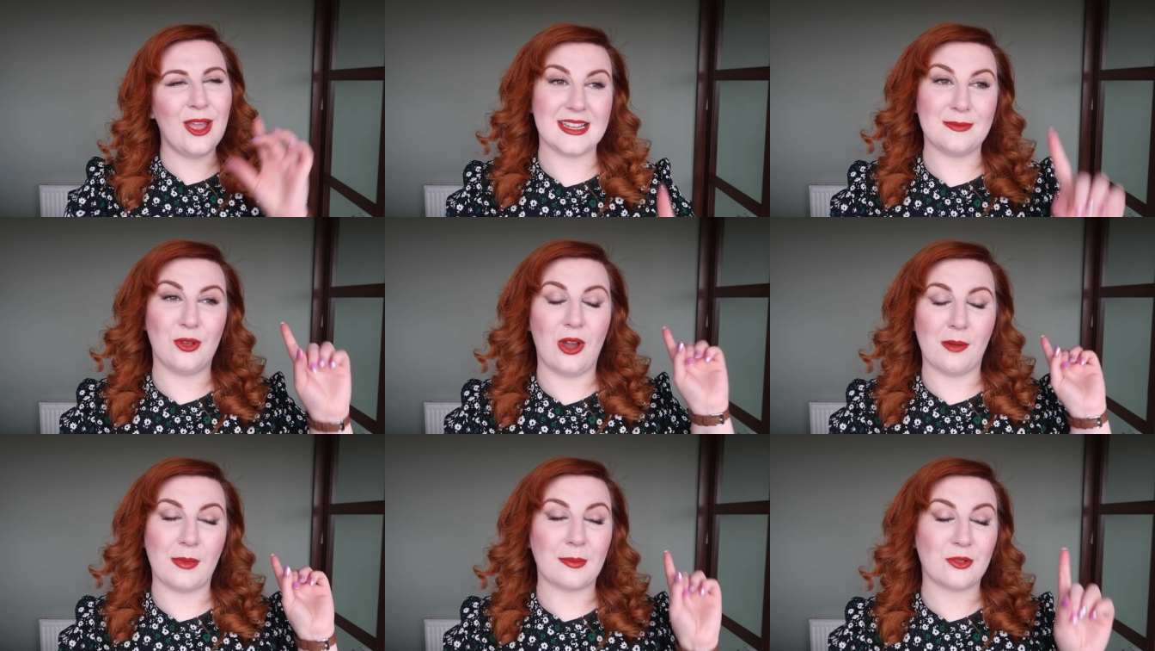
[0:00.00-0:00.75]
I did put
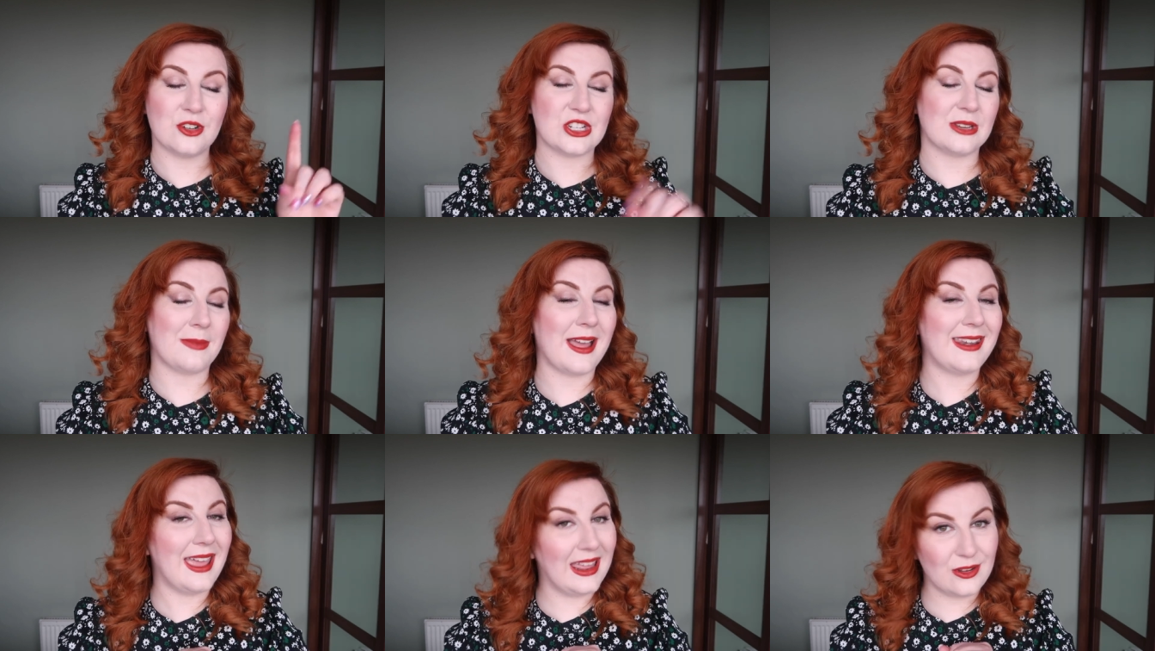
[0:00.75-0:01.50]
up my Project
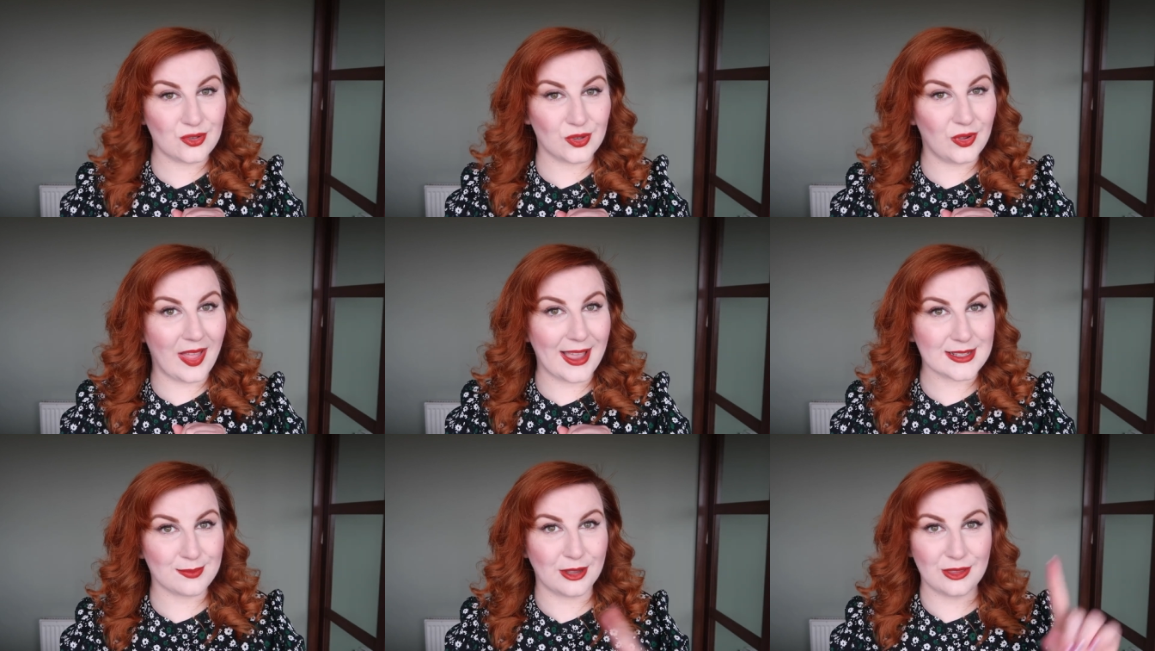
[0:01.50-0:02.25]
Pan intro
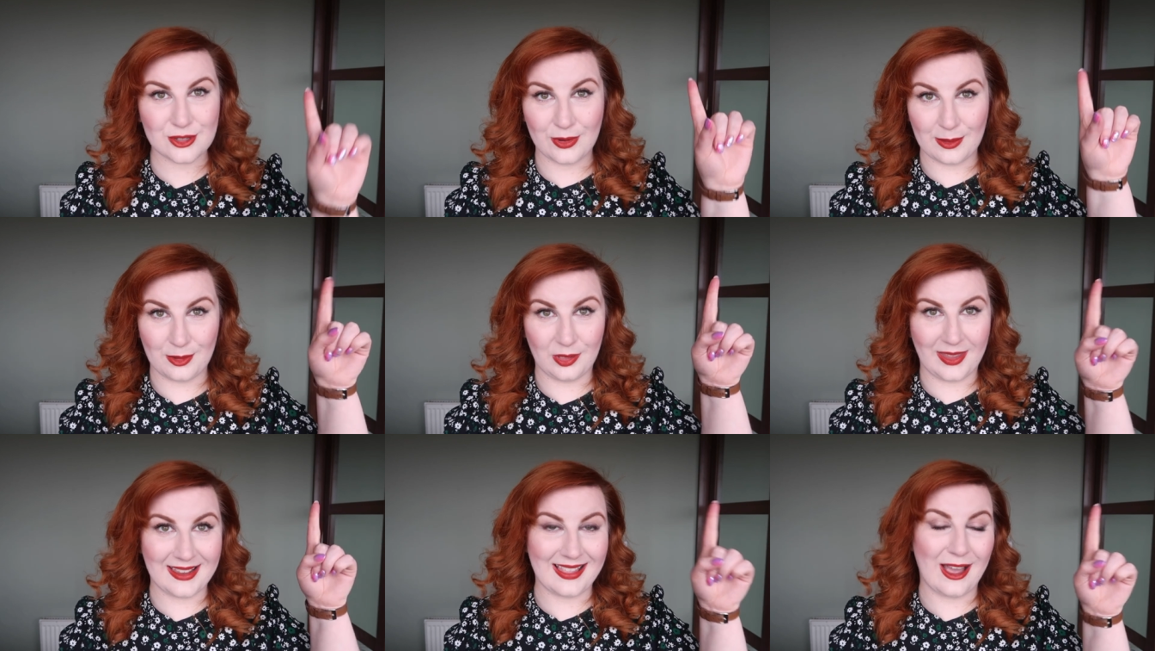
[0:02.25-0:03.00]
last month, so I will
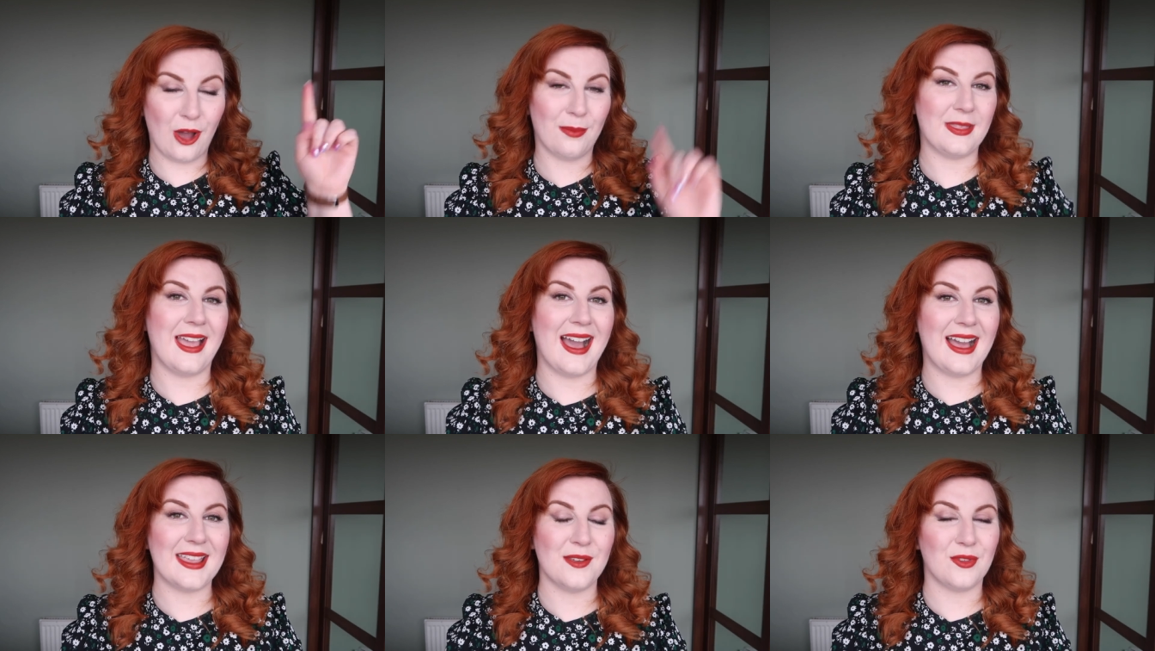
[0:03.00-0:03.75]
link that up in the
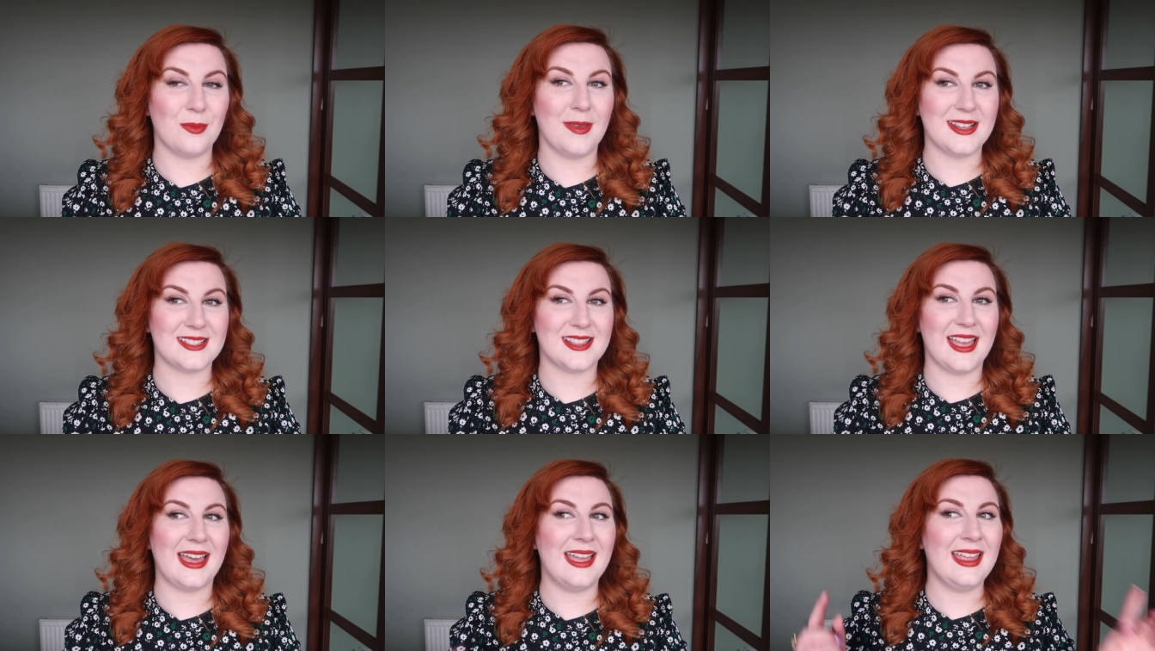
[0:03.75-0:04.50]
eye if you missed
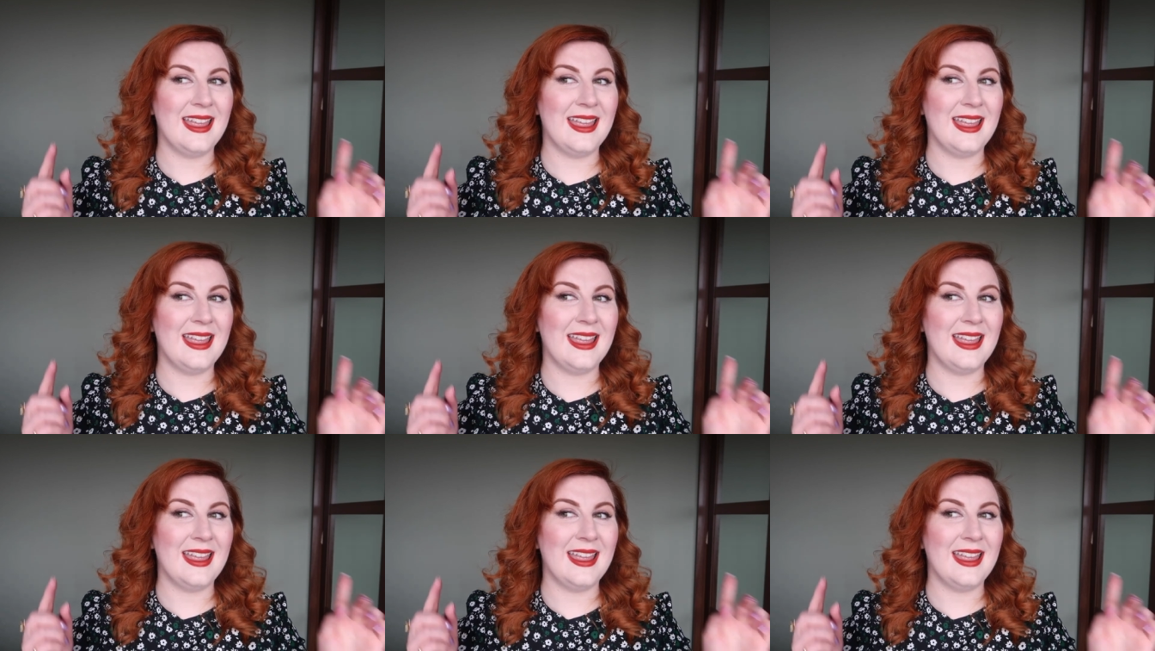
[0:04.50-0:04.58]
that.